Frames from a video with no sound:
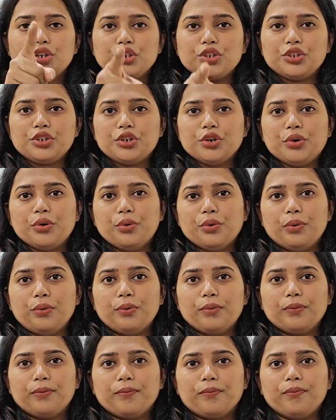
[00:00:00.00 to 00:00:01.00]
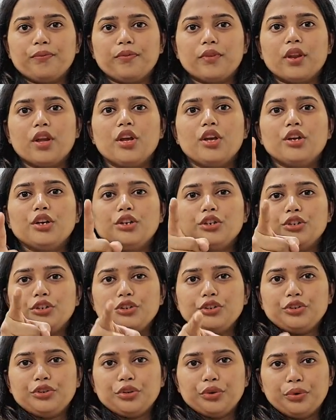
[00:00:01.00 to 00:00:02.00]
U,
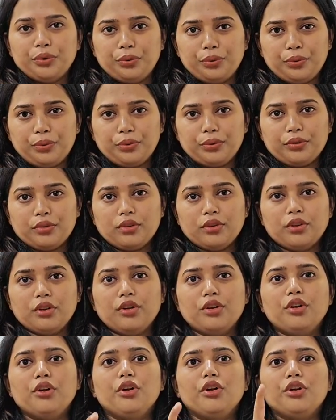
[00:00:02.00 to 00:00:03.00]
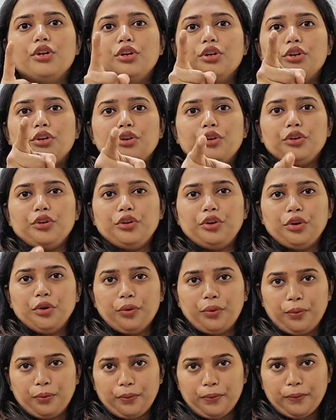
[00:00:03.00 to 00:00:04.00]
U,
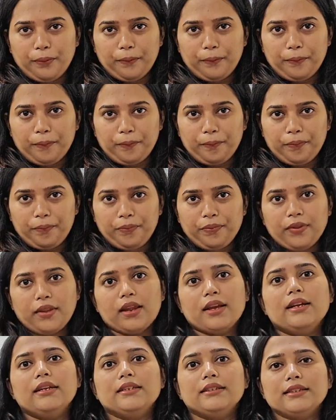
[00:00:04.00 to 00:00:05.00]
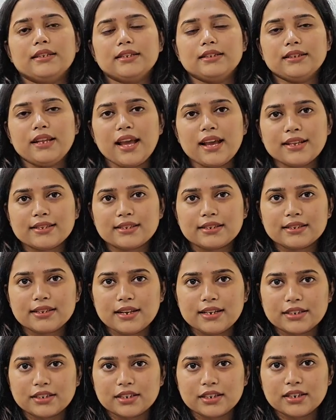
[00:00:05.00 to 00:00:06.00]
U. The next
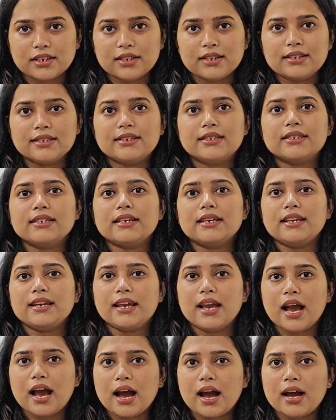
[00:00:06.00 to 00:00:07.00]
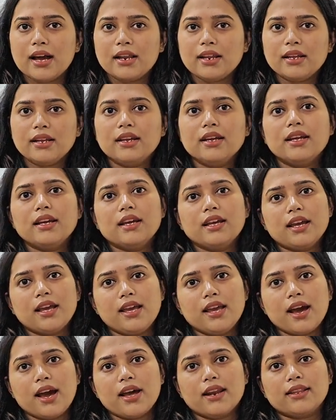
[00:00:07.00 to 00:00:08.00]
letter is ER.
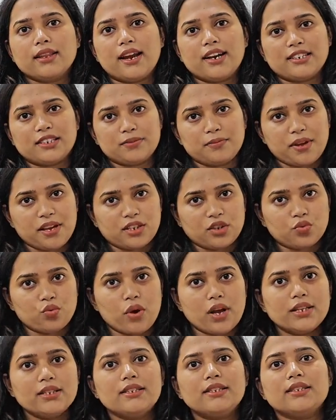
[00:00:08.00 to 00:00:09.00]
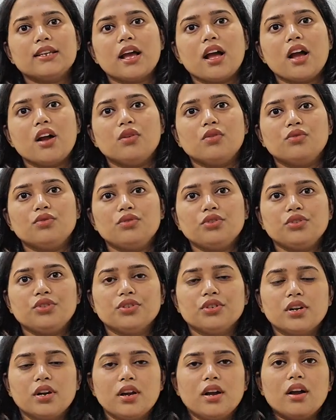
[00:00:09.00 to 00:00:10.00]
ER that makes one sound.
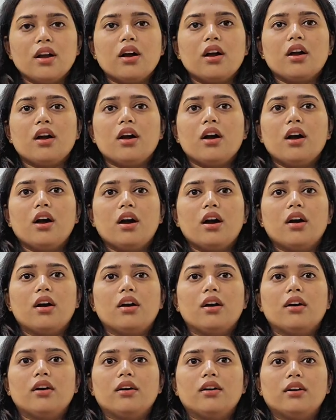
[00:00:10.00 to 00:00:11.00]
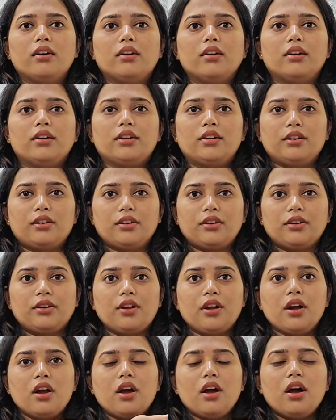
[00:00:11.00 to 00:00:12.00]
Er,
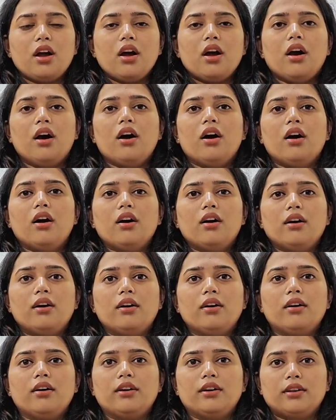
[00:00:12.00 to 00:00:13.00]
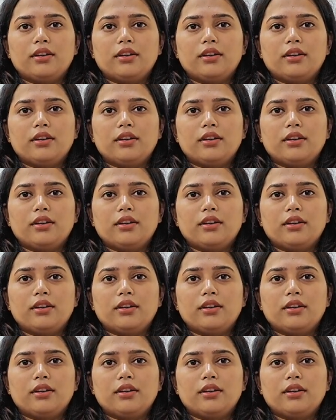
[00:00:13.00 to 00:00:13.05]
er.